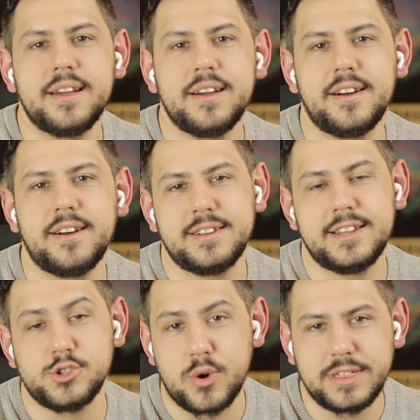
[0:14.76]

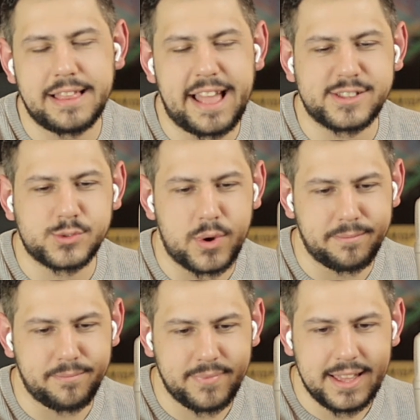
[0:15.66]
enjoyed the last
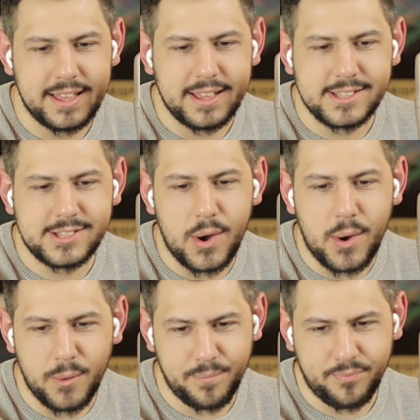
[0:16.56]
one.
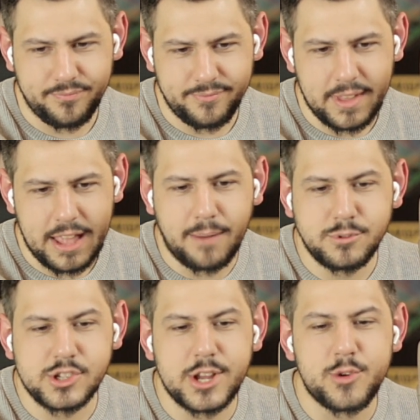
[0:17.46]
So I'm
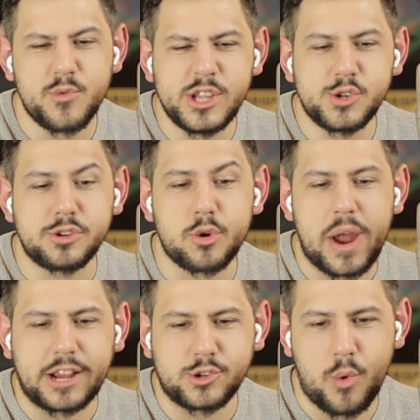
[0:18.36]
just gonna read you a
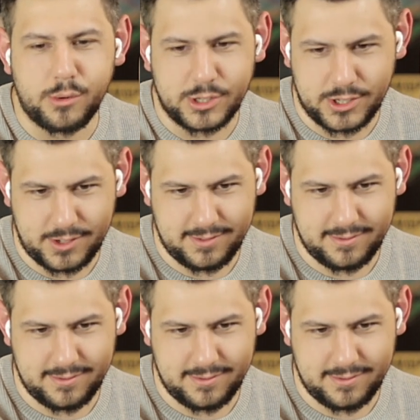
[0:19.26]
direct quote,